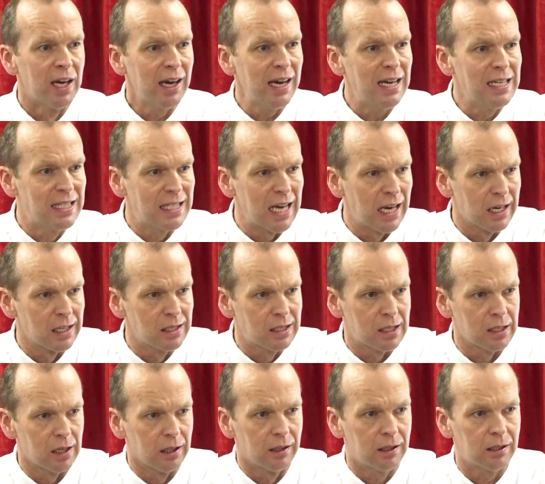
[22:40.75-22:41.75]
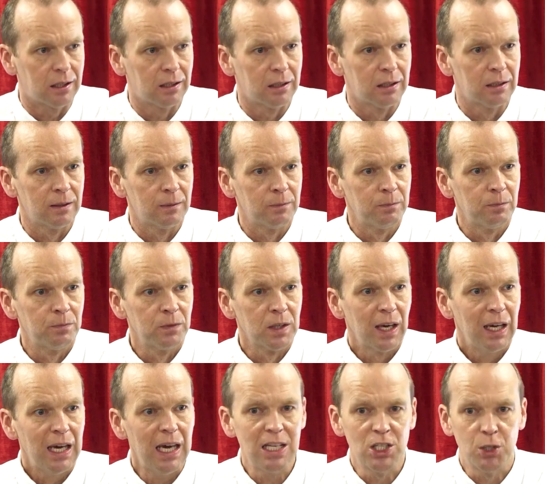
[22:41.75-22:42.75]
He's innocent,
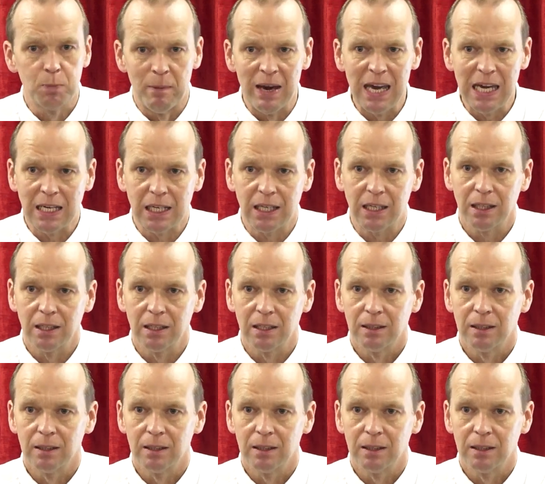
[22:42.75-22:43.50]
he's meek,